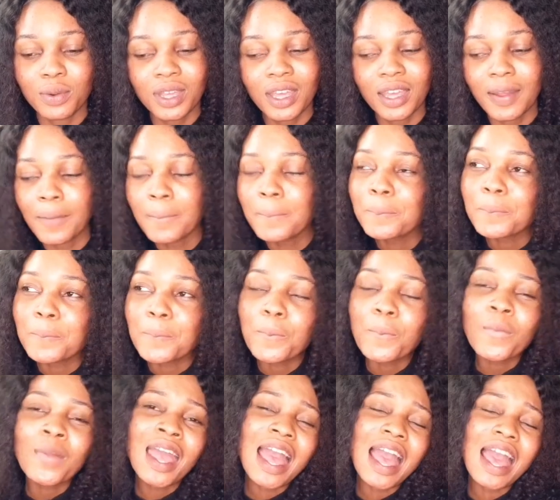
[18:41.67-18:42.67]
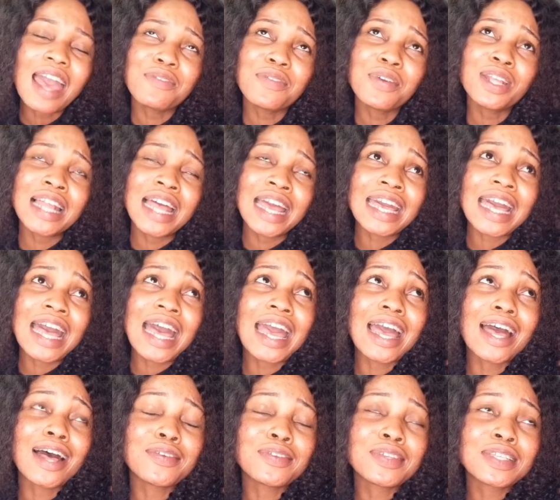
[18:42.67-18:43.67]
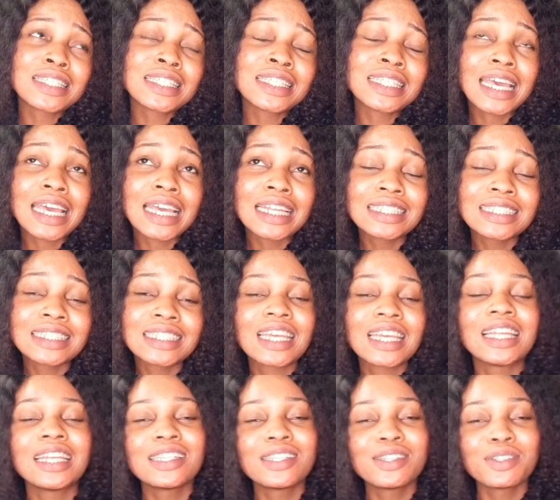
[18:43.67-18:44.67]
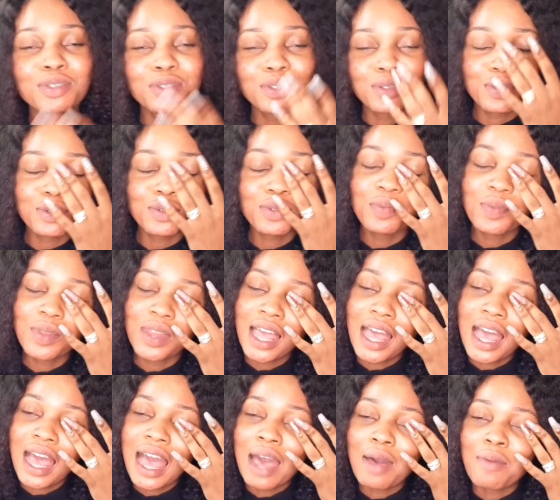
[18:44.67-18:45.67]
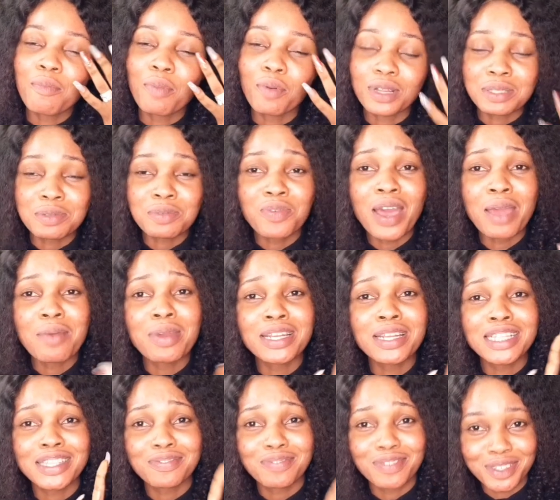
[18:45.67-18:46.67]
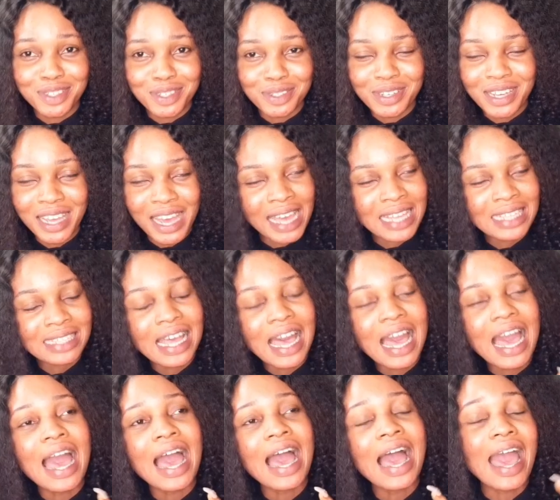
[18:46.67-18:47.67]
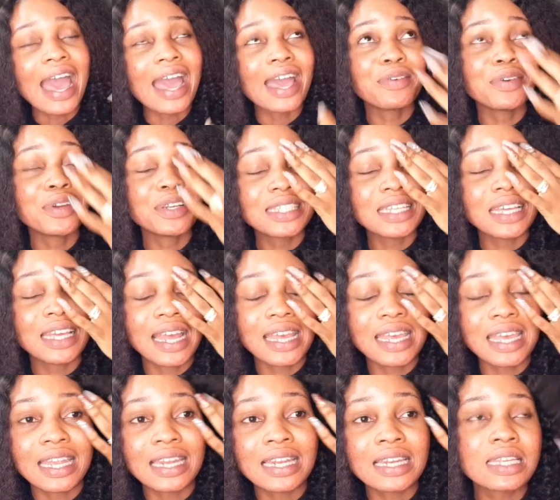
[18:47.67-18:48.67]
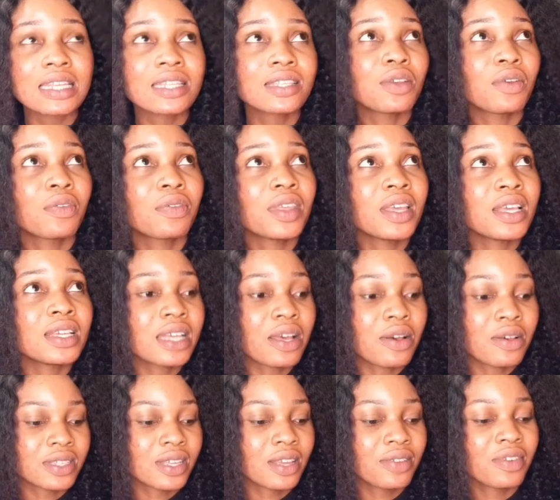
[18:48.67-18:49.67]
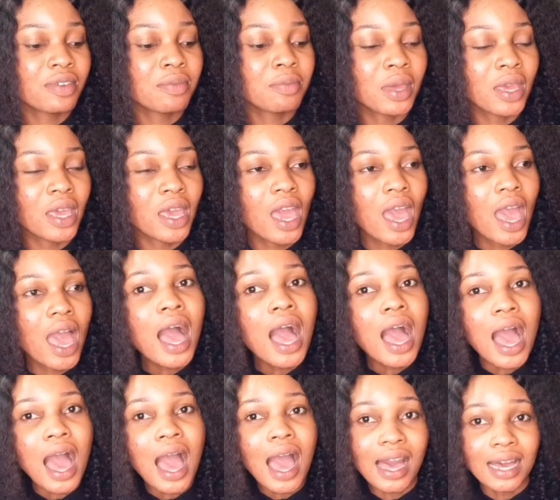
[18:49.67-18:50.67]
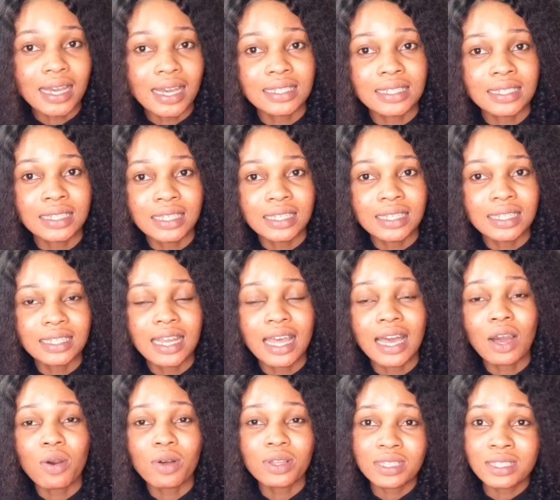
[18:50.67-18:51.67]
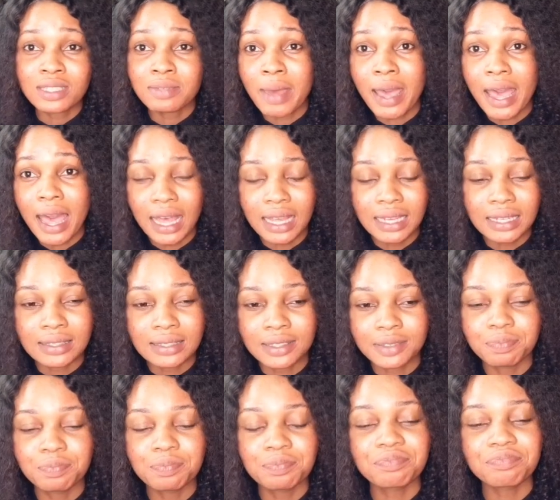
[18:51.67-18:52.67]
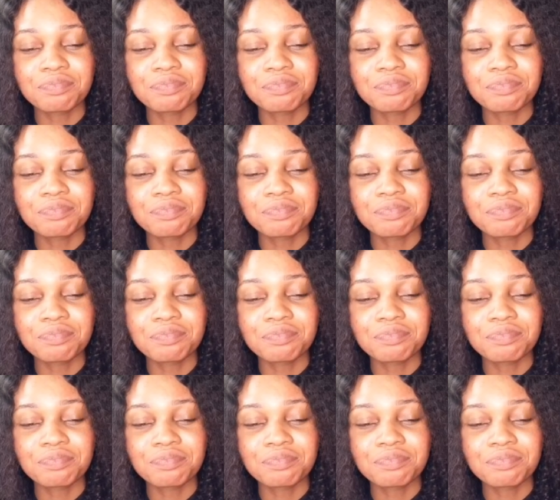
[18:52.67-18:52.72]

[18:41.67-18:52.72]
Okay? I feel like I have said little. But if I made this video, guys, I always like a list of things that was giving me acne, that causes my acne.